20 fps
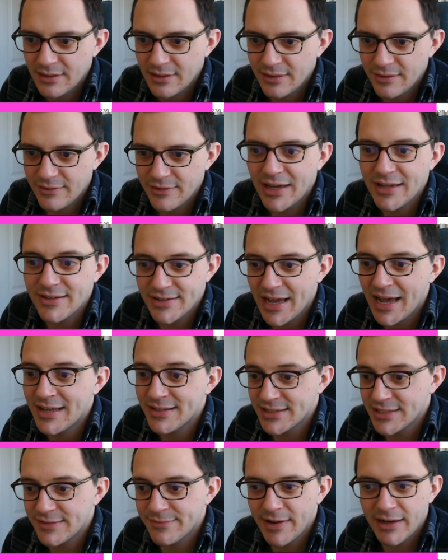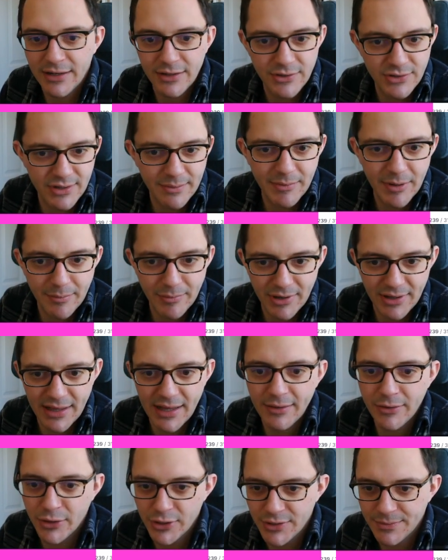It has as its value some number in
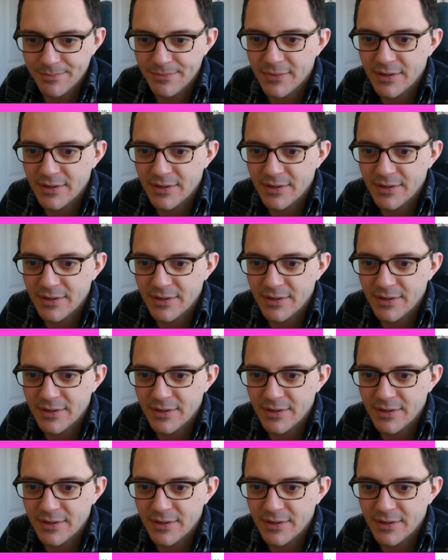there. Good.